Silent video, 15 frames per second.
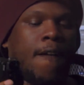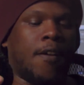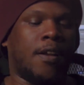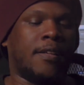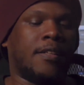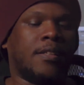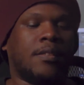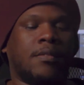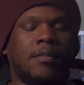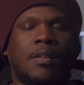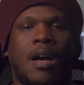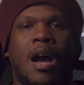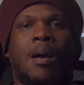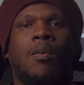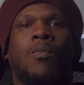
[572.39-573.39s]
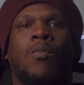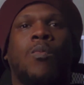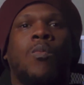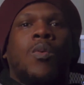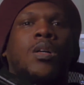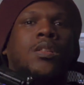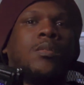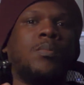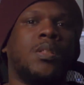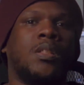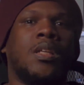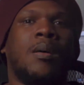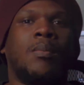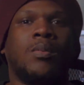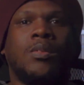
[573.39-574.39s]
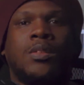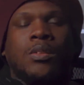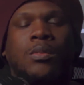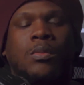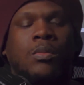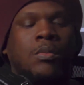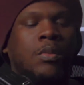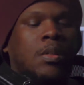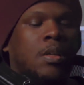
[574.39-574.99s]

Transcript: And then I want to be able to